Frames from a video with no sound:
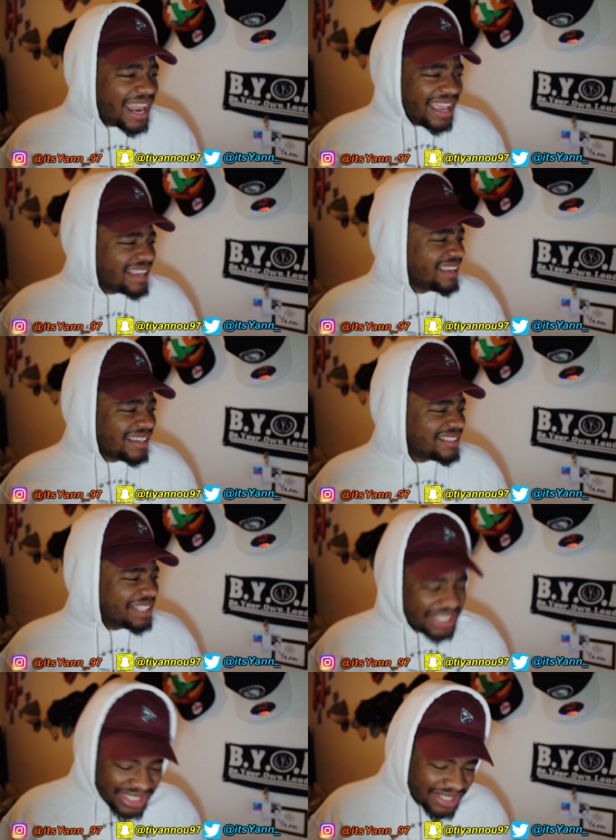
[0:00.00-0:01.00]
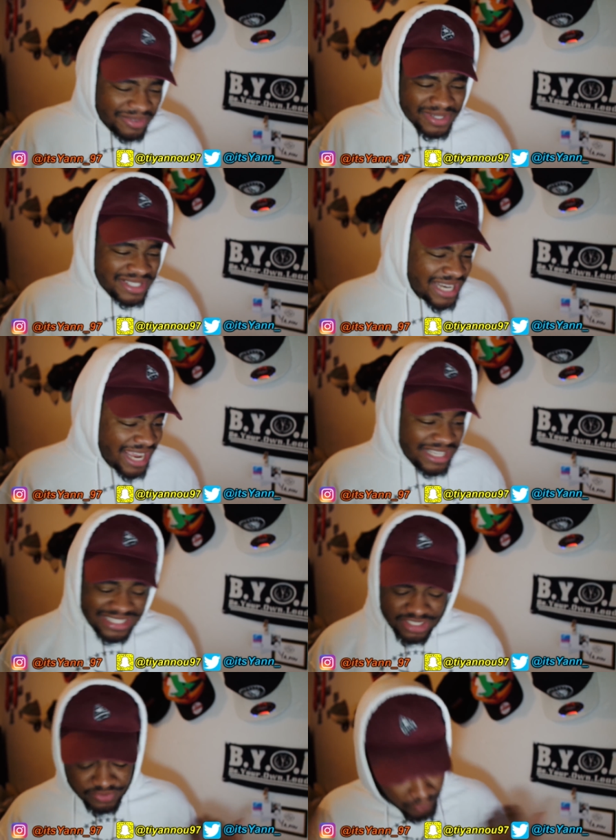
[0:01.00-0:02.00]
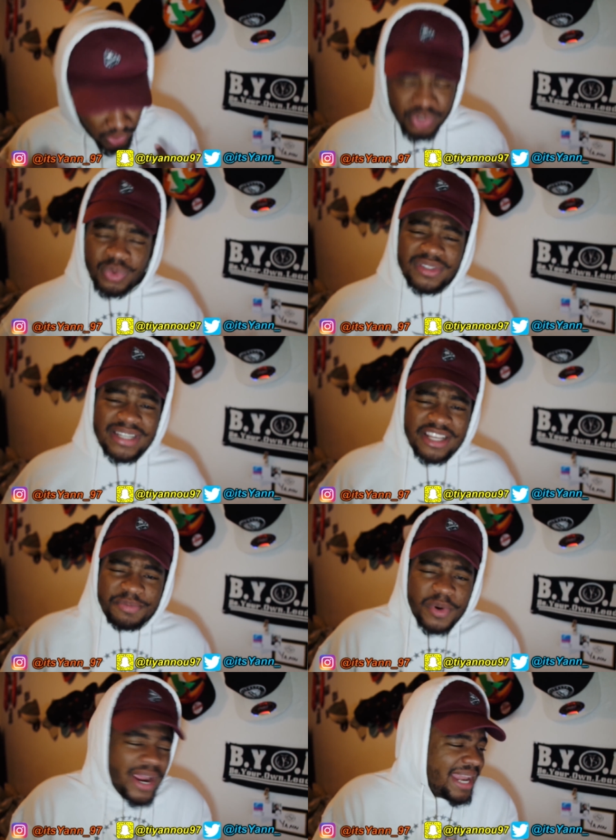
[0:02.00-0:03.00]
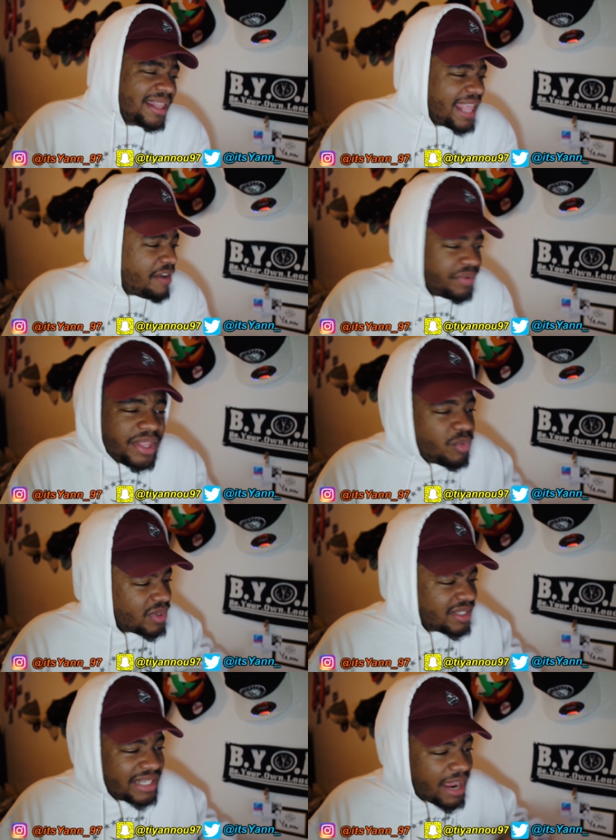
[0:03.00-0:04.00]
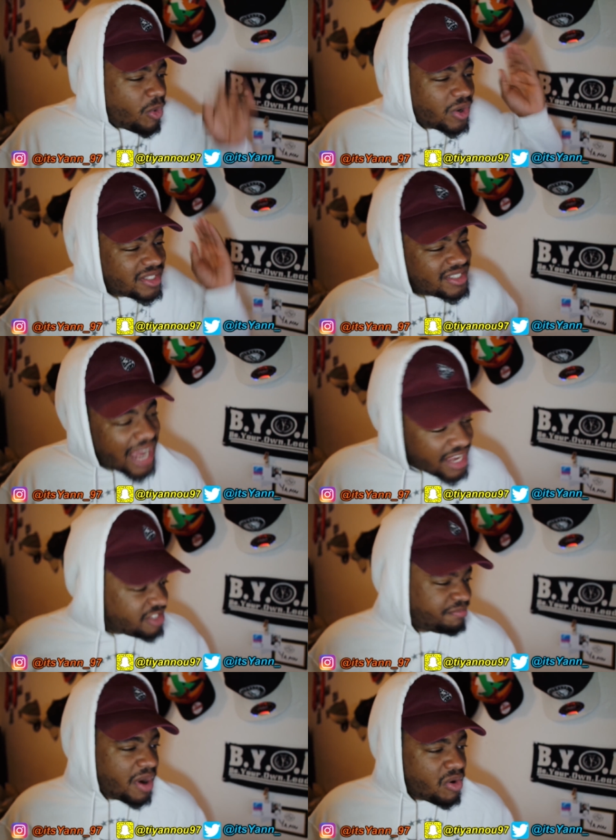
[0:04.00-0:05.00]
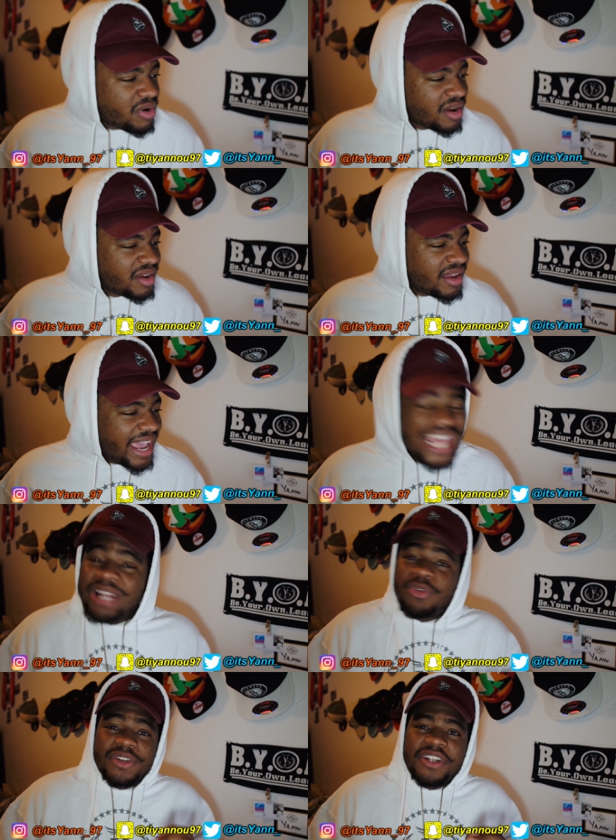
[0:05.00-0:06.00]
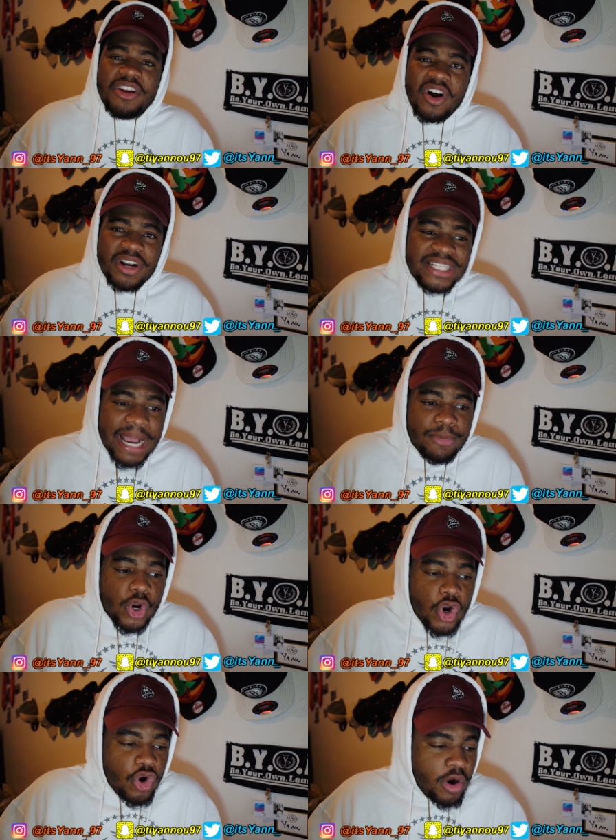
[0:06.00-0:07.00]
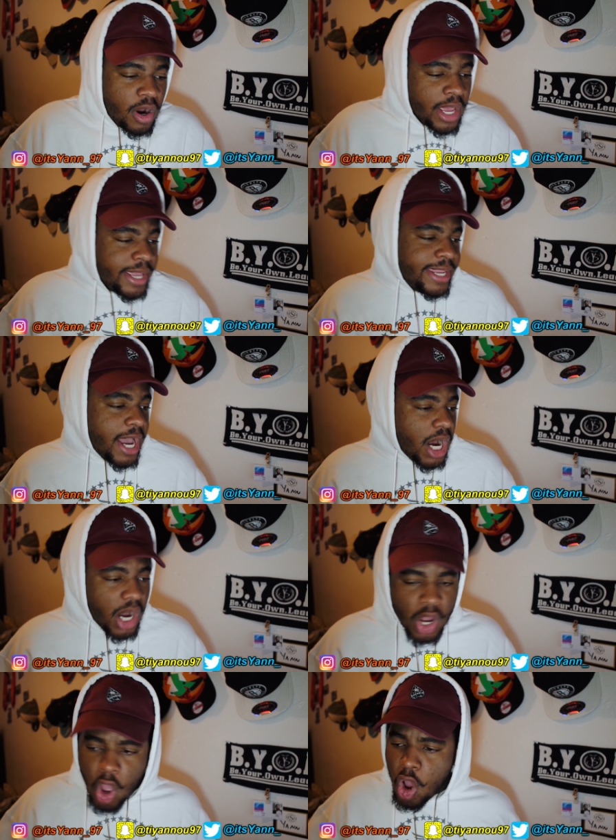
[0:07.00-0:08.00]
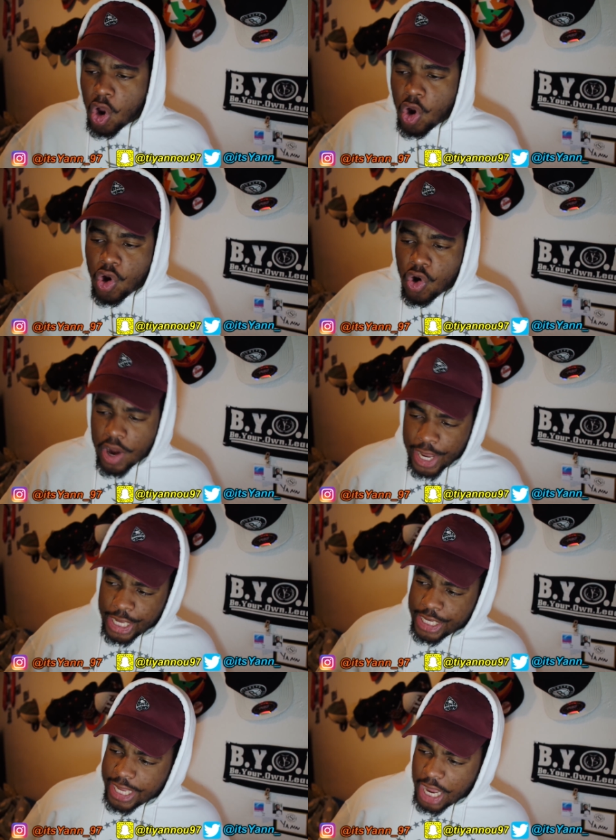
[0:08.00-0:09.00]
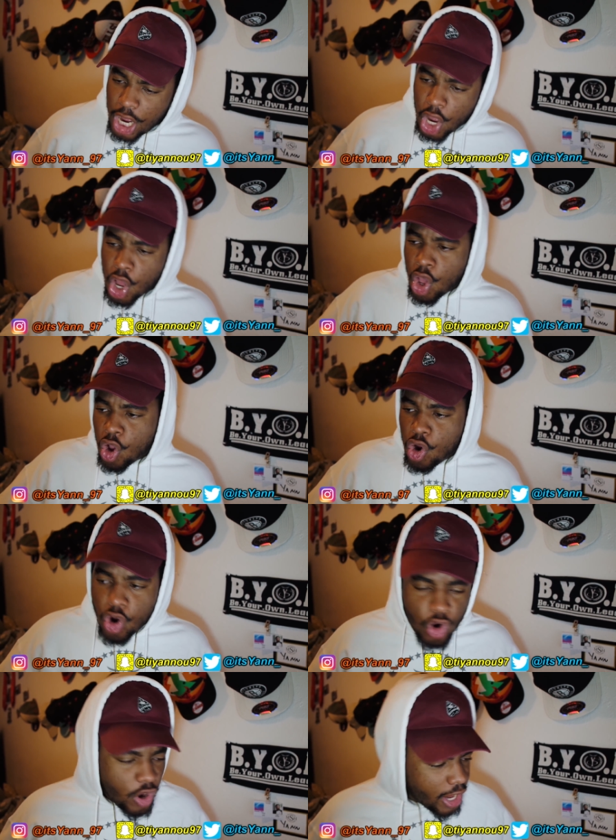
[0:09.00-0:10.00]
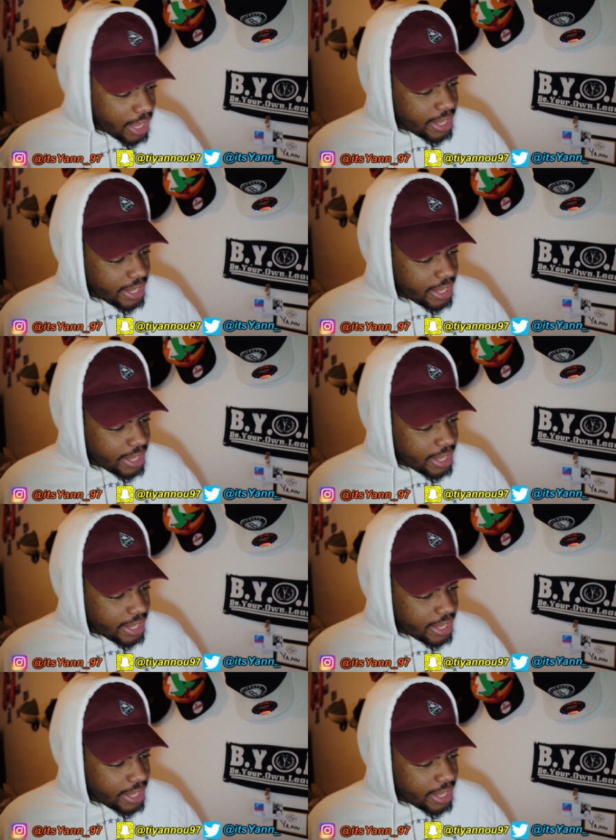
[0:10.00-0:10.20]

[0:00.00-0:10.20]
Like, the hook was nice, his verse was nice, bro. And everything wasn't there was nice, bro. And it was not all the time, ooh, yo, ooh, yo, ooh,